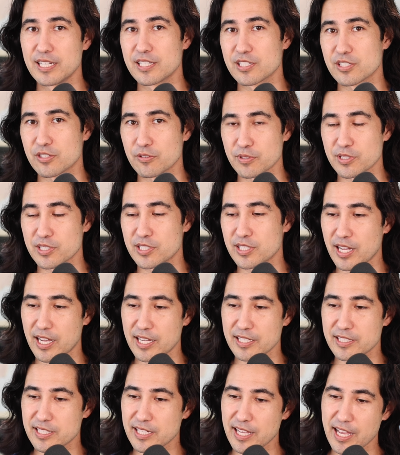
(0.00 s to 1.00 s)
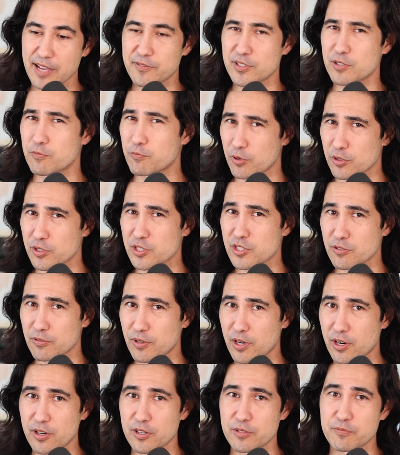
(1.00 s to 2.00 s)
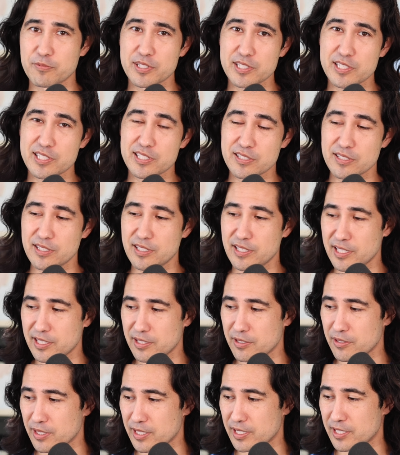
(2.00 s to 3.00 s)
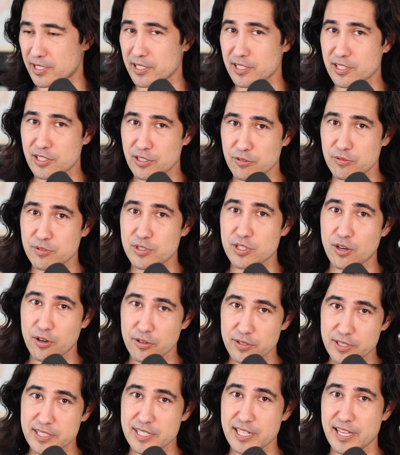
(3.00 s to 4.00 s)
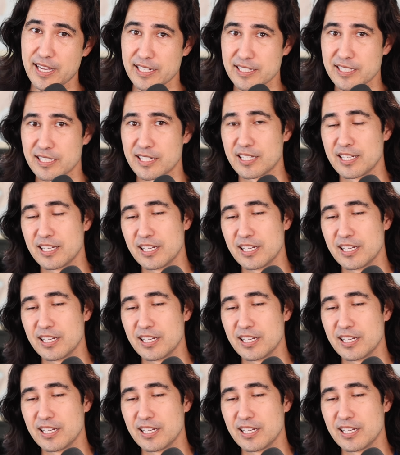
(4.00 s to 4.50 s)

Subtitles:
so it's not having to work so hard when it's in an acute heart attack.